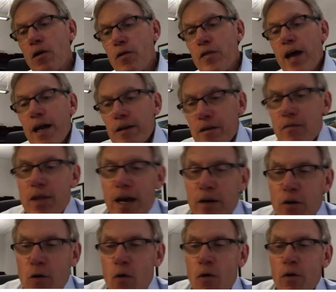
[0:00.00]
that
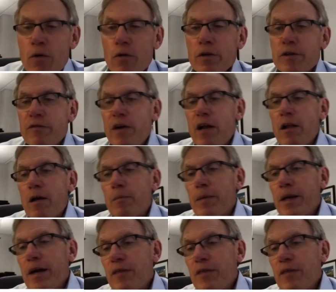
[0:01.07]
corridor develop. And